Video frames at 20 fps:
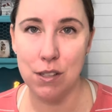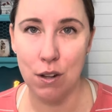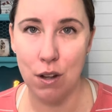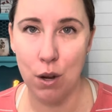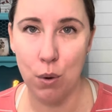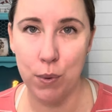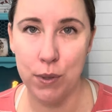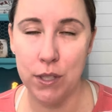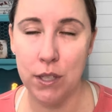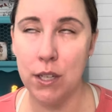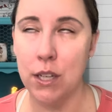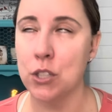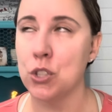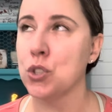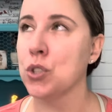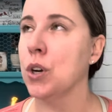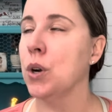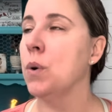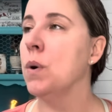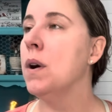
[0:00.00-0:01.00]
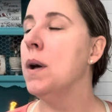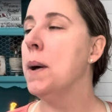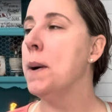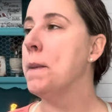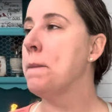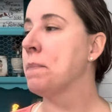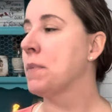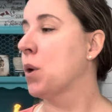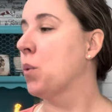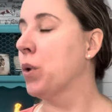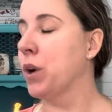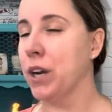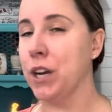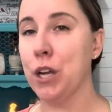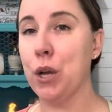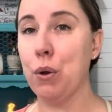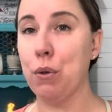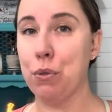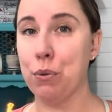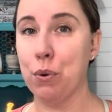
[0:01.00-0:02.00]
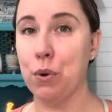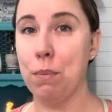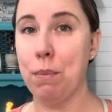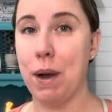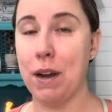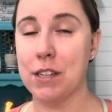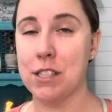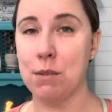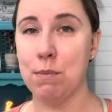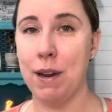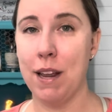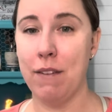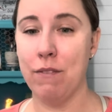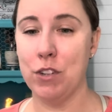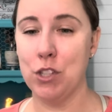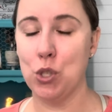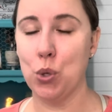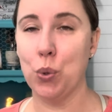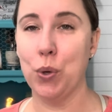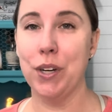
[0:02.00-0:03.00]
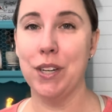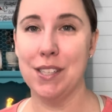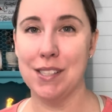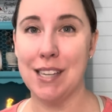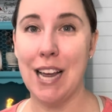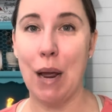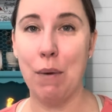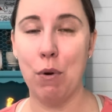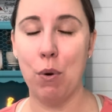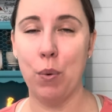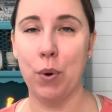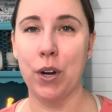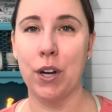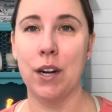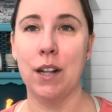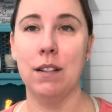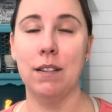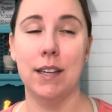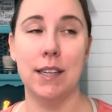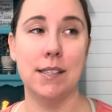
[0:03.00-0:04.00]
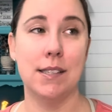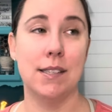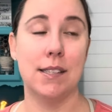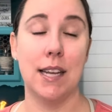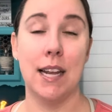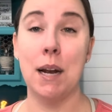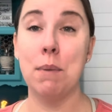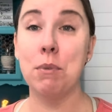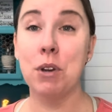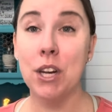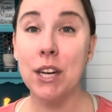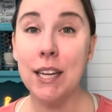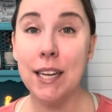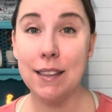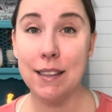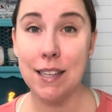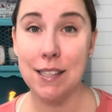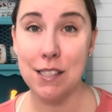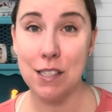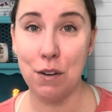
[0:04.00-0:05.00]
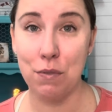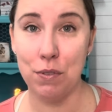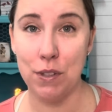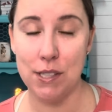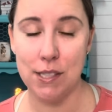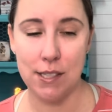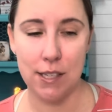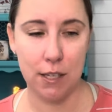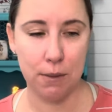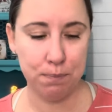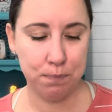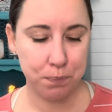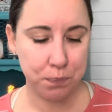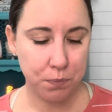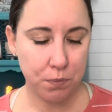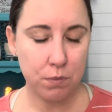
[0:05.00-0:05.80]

long-winded intro. We're gonna go through a box of my inventory, decide what we're gonna list, and I'm gonna get that stuff listed.